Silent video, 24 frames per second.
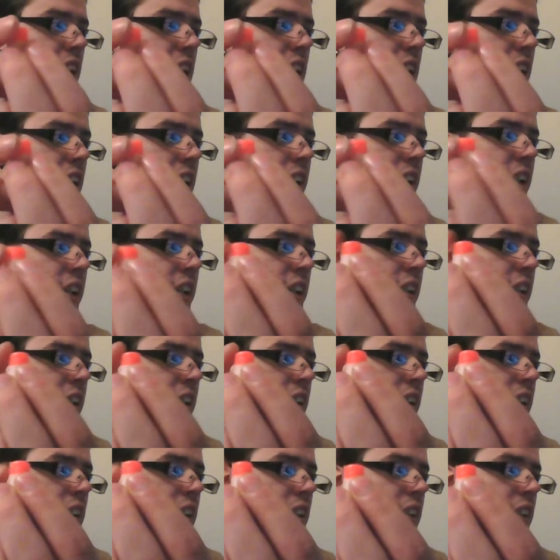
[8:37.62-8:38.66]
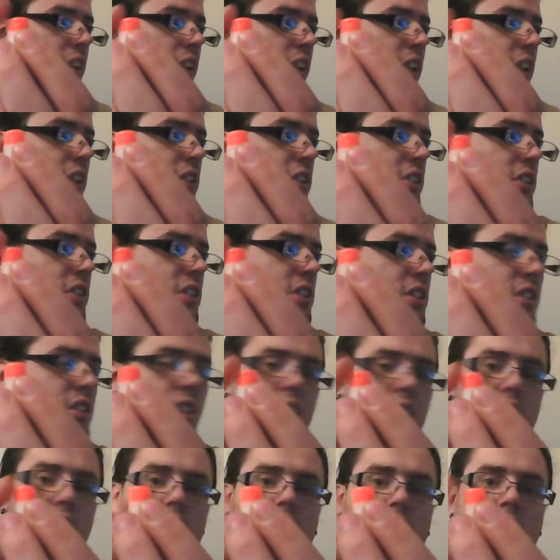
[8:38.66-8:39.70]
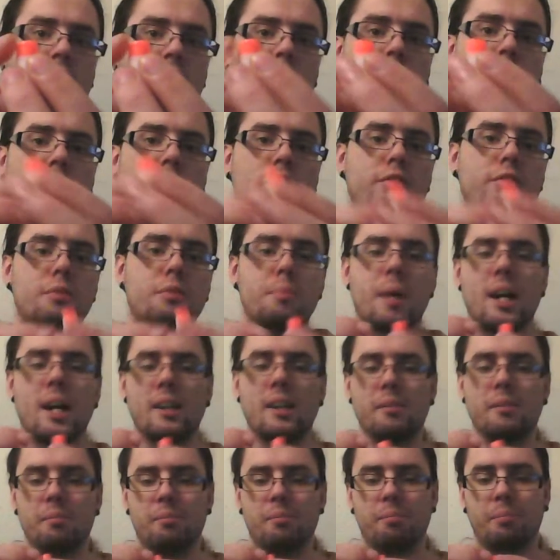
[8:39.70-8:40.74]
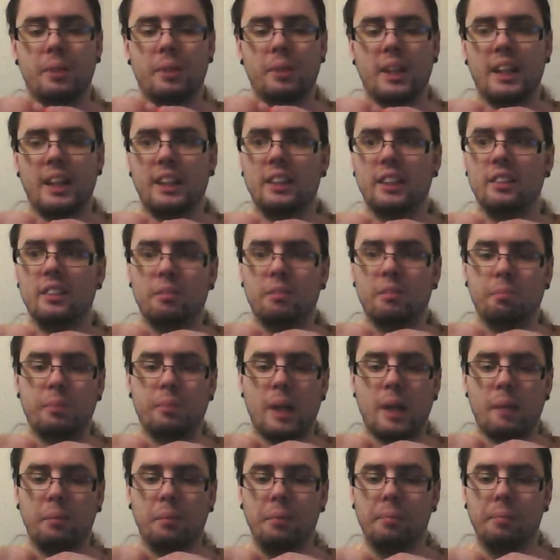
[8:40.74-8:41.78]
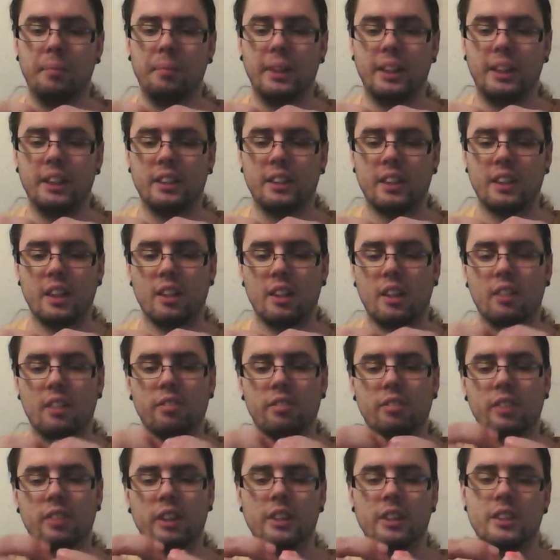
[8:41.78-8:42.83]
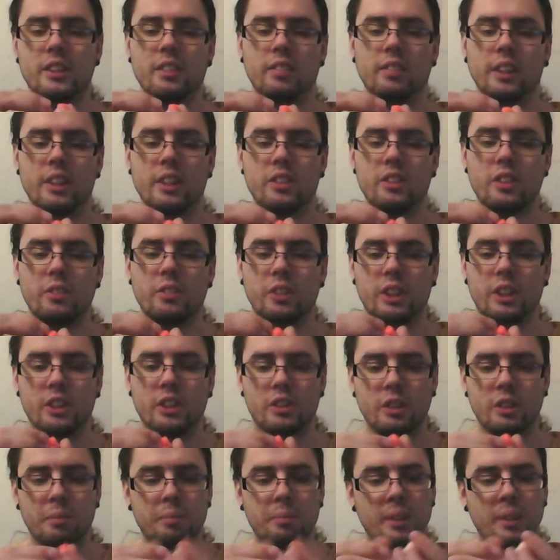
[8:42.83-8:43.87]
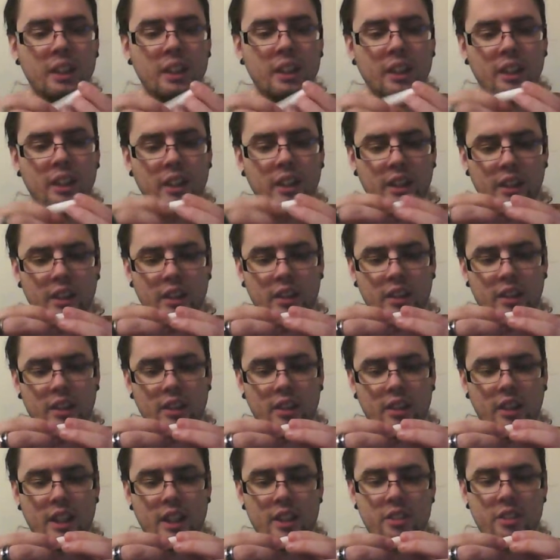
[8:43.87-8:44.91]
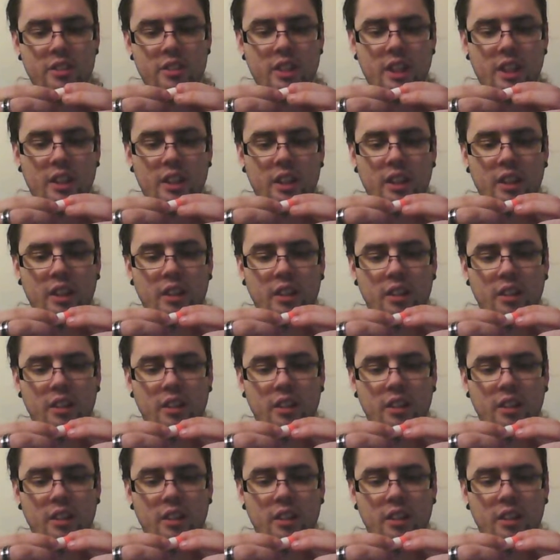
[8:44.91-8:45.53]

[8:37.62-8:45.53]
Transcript: here is a little rough spot, but I can probably get that off relatively easy with just some light sanding.